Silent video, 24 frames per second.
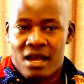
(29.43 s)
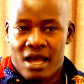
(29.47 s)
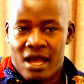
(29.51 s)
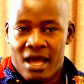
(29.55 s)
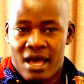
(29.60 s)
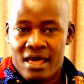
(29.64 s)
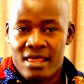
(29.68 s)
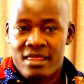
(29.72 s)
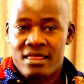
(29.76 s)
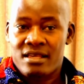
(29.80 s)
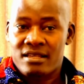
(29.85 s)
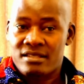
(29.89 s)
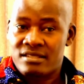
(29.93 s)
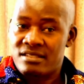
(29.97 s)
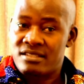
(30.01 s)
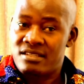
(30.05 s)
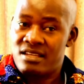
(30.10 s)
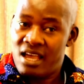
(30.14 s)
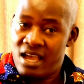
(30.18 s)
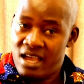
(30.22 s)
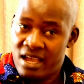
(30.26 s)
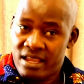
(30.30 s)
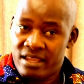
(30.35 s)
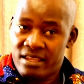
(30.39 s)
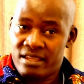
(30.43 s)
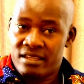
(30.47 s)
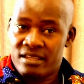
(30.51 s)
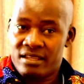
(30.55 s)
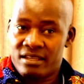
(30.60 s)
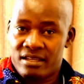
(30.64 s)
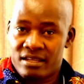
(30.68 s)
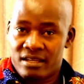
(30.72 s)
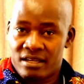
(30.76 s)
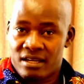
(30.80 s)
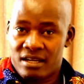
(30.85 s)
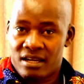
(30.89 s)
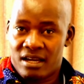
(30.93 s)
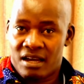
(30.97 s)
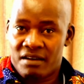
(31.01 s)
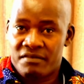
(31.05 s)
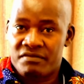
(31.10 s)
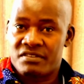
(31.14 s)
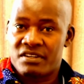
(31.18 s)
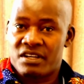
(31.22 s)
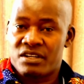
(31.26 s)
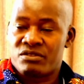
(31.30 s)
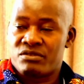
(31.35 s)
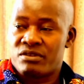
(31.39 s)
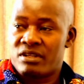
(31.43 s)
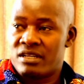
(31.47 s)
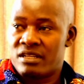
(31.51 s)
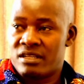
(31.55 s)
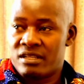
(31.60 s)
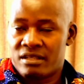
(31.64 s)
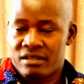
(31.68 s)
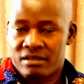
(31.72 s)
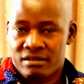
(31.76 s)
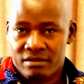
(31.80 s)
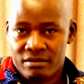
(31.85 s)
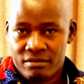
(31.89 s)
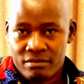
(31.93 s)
Others die after actually